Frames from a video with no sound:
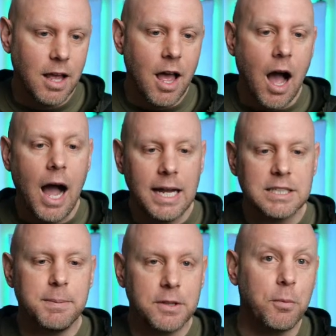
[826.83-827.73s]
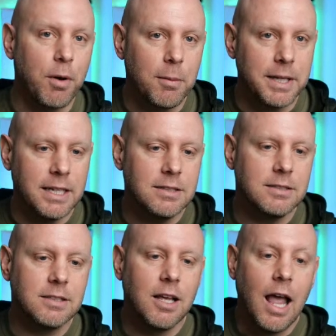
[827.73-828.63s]
I expect there probably is,
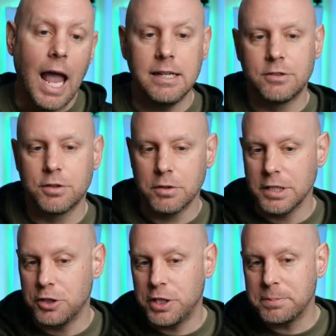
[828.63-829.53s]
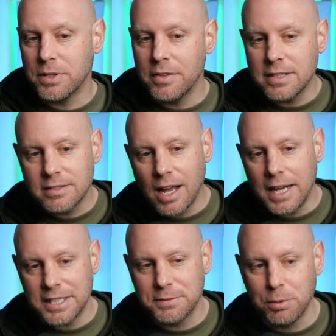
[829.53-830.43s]
and certainly ships on this side
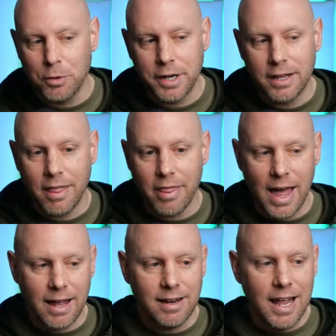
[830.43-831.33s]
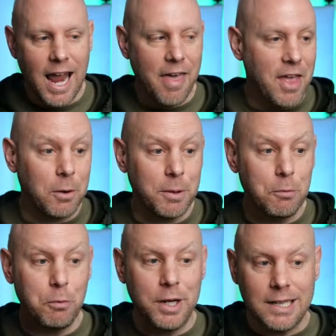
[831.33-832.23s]
exploring that, and that'll be
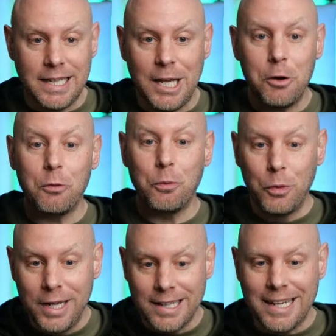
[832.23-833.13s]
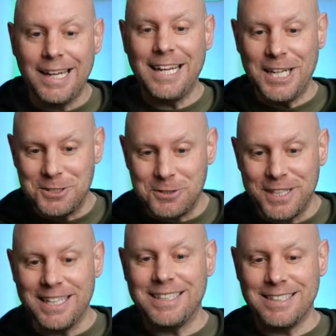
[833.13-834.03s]
really, really
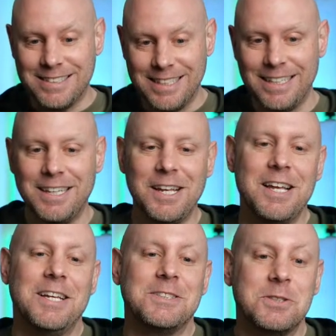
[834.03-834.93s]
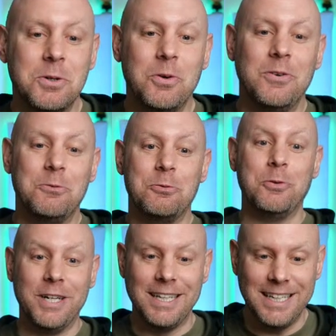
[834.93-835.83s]
interesting to see. So
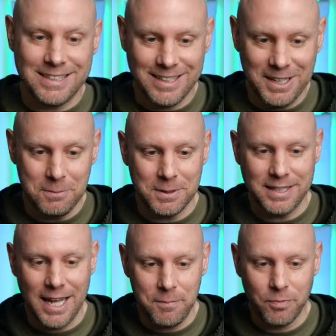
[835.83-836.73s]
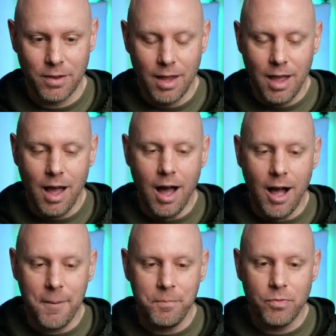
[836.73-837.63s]
really excited about that.
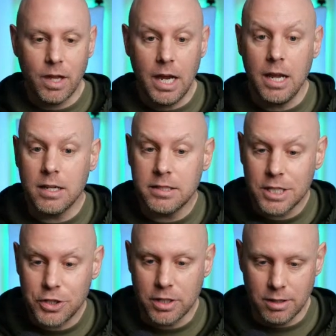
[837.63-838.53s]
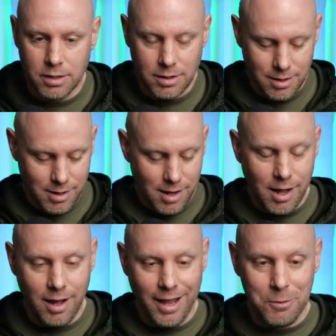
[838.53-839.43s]
In addition,
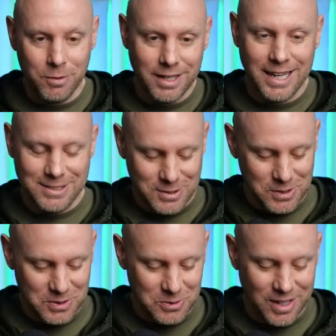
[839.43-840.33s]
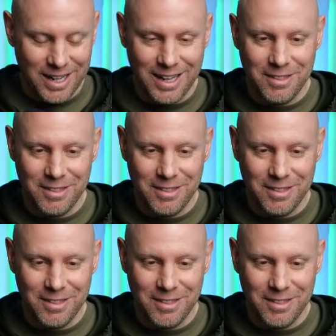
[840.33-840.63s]
and we'll get to the